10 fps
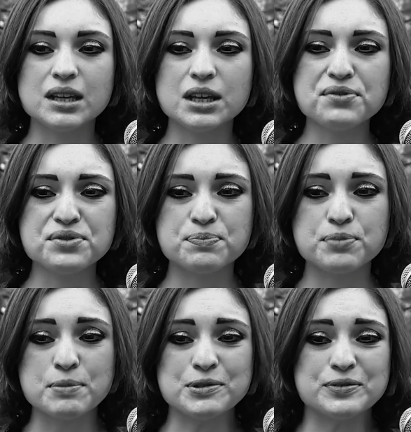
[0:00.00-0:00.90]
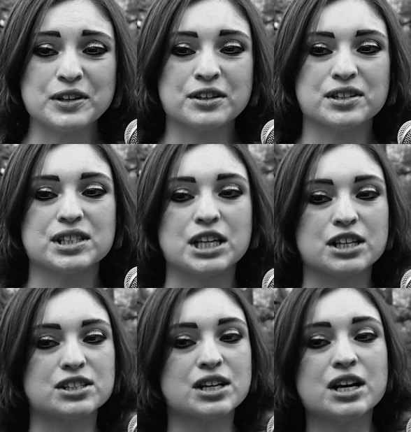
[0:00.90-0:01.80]
He gives people various
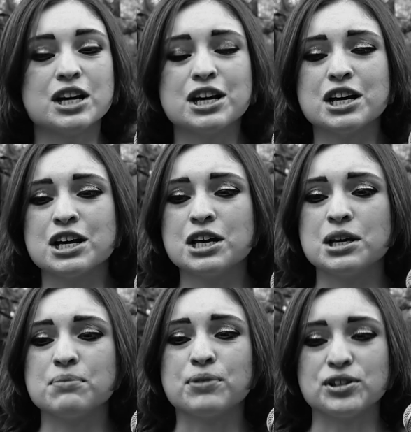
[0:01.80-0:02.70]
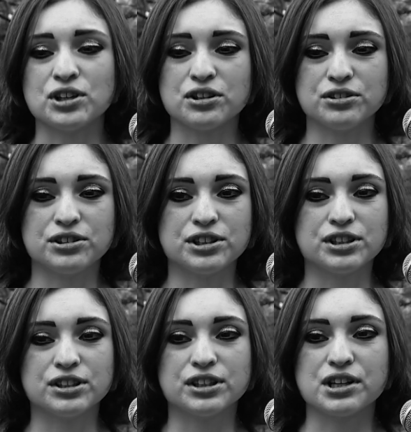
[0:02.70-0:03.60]
things. He in particular
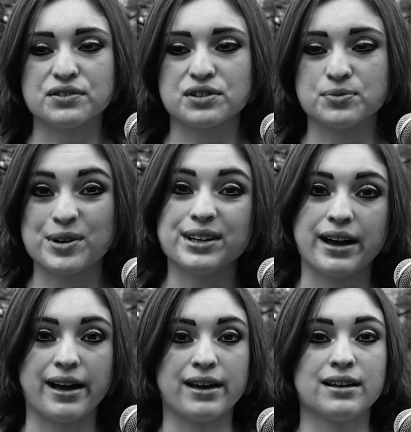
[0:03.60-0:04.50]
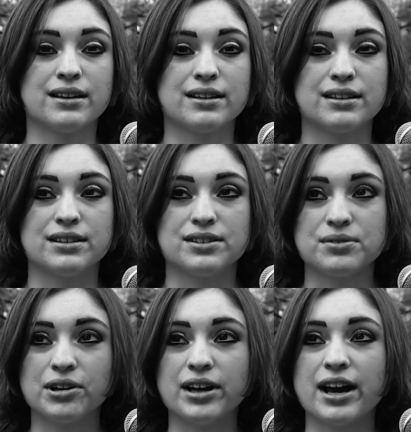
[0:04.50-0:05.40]
gives this one guy. This
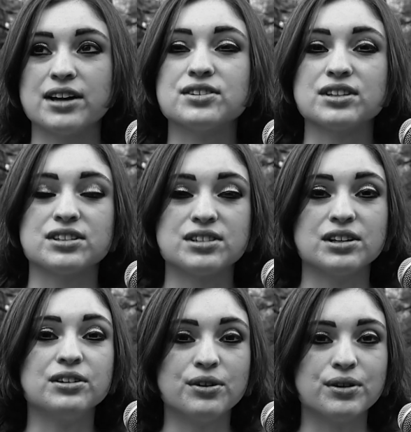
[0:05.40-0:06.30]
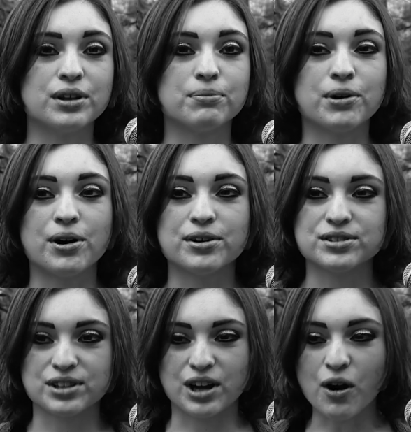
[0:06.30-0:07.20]
one guy, he's like sitting alone at the bar. He's
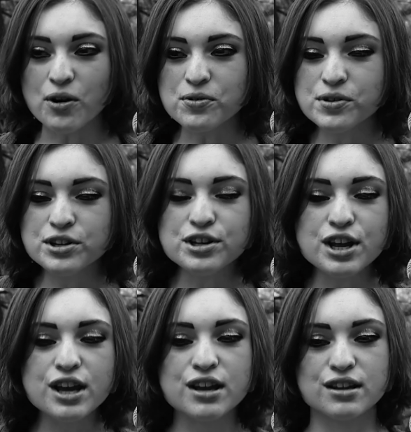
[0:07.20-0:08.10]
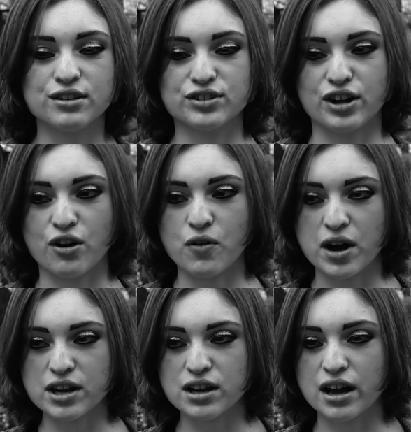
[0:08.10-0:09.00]
like, oh, what do you need? And he's like, oh,
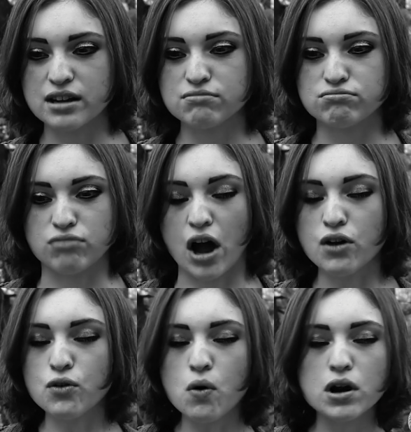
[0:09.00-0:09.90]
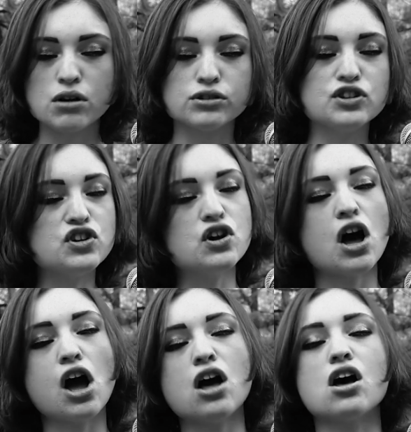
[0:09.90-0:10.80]
I, I, I don't know what I'll need.
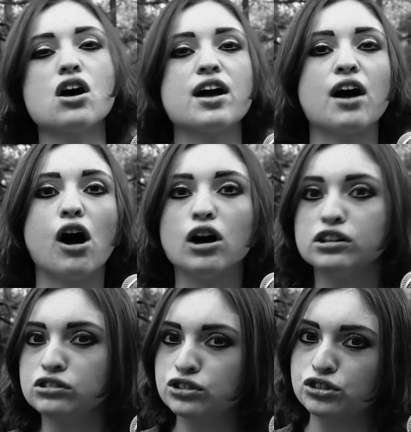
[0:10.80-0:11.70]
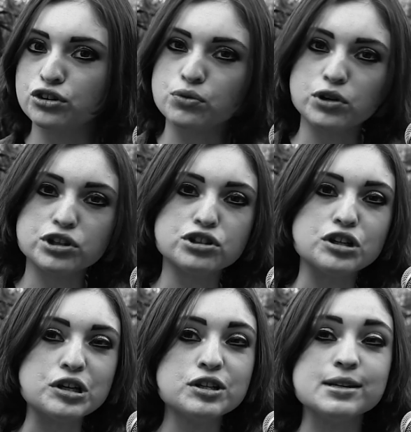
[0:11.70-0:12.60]
Ah, I'll show you what you
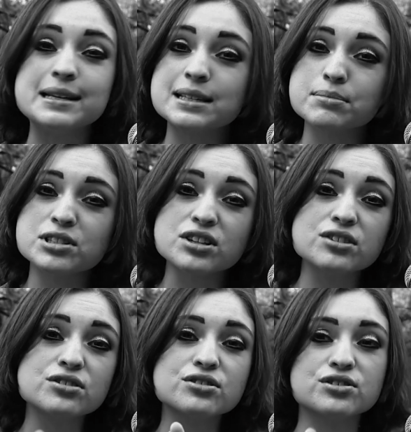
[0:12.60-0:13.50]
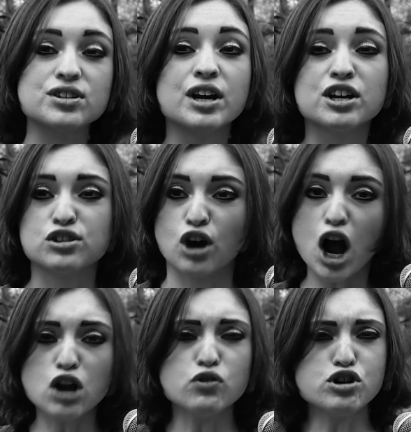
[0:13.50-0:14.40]
need. You need some scissors. He's like,
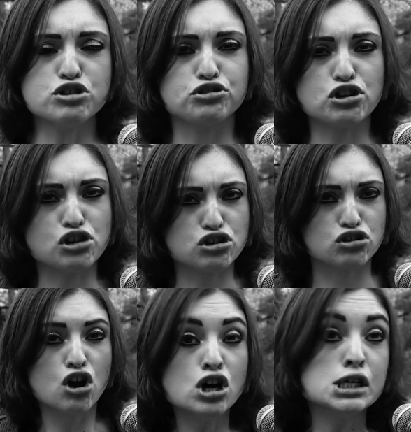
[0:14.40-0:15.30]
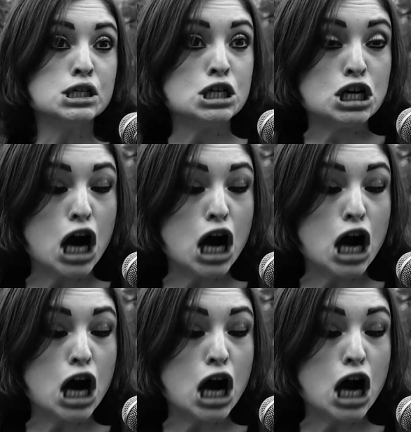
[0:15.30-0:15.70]
I don't need scissors.